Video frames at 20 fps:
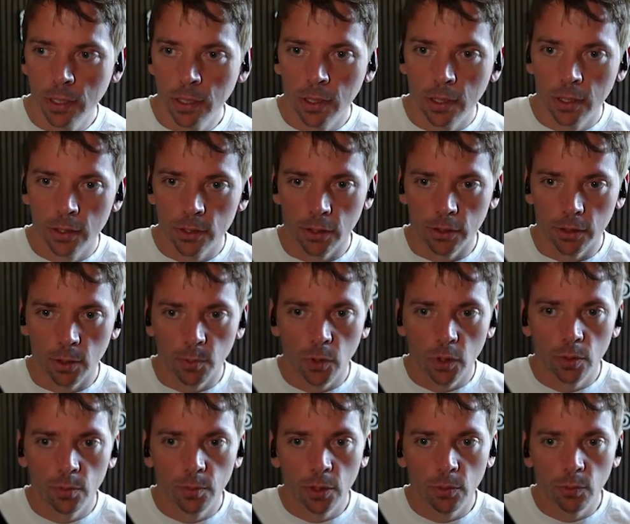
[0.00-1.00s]
So at the
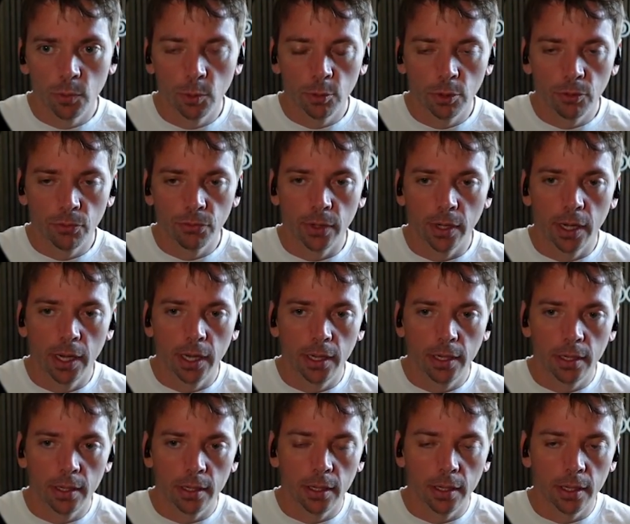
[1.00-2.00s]
moment, when we
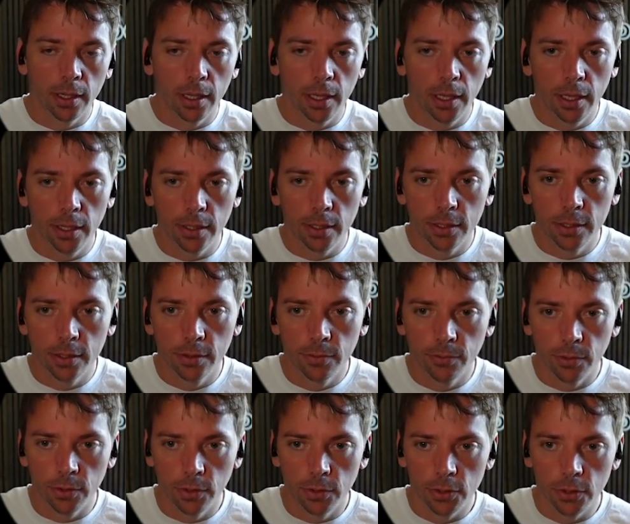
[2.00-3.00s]
find a hit
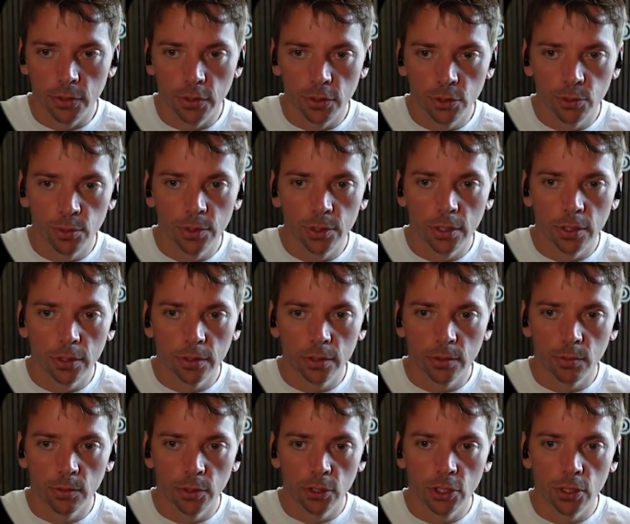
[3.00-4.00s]
for your search result,
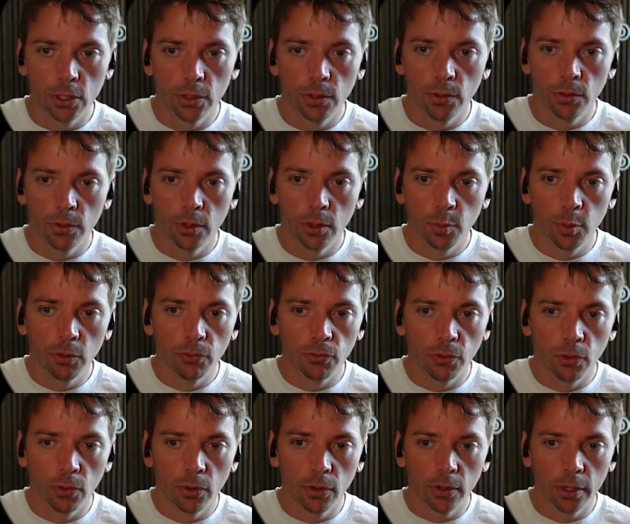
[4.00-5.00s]
we show you the
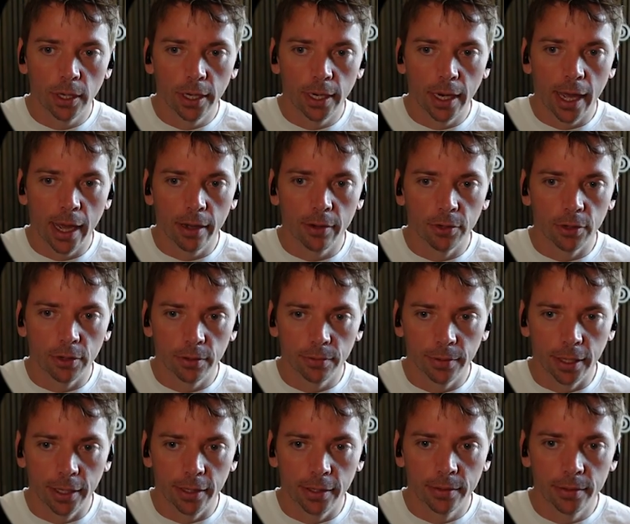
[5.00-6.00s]
before and after
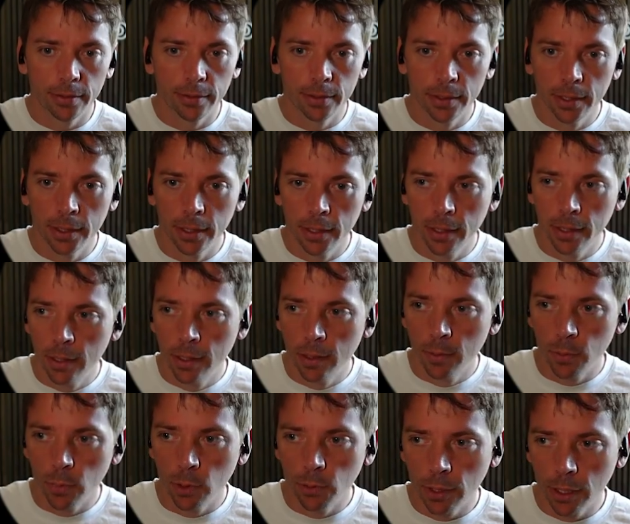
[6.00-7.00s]
line.
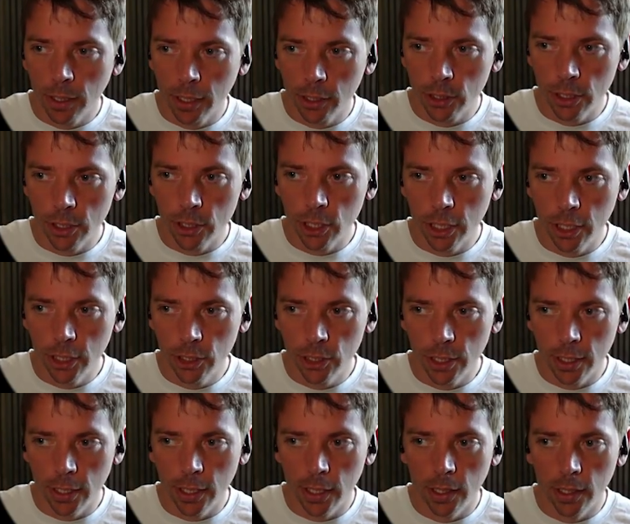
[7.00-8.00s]
But we can actually change
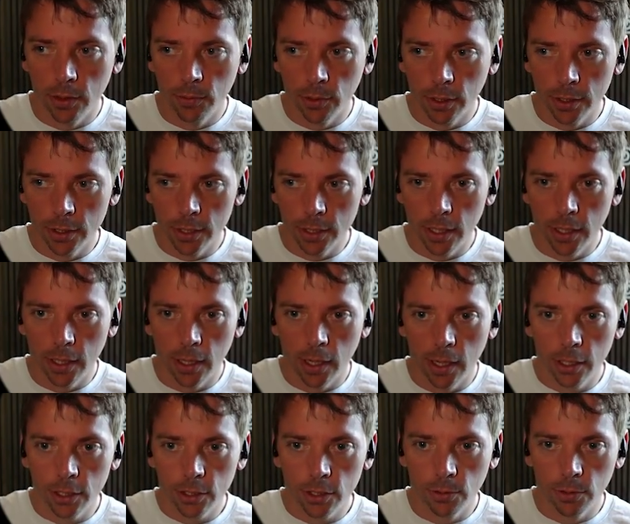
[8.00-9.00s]
that, and we can say, I
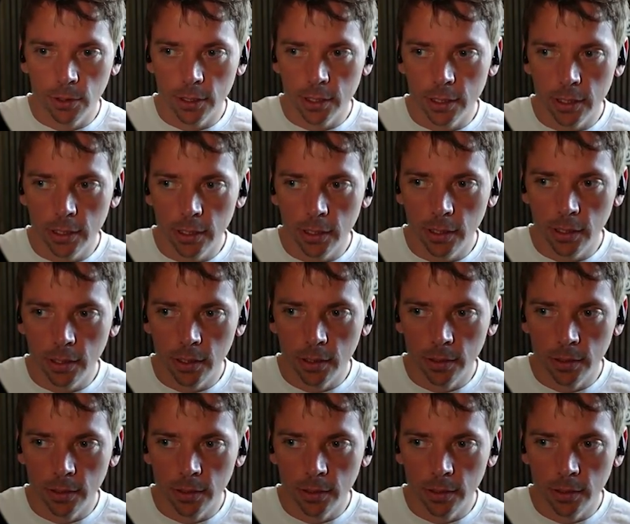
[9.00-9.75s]
actually want to see,